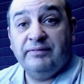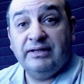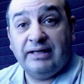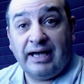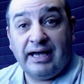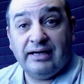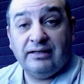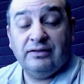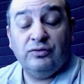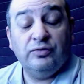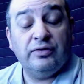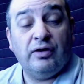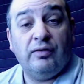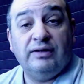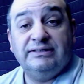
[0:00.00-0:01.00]
GAK,
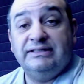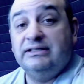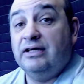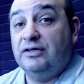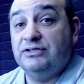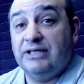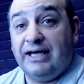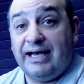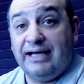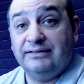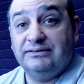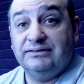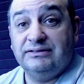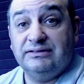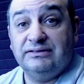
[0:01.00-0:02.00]
although I did go to
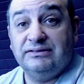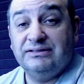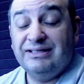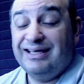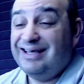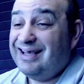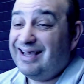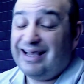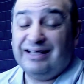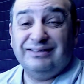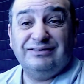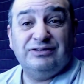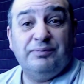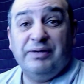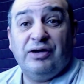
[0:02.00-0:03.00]
Andertons,
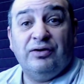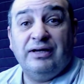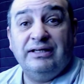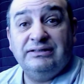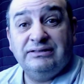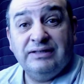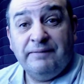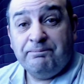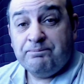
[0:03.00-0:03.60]
and to be honest,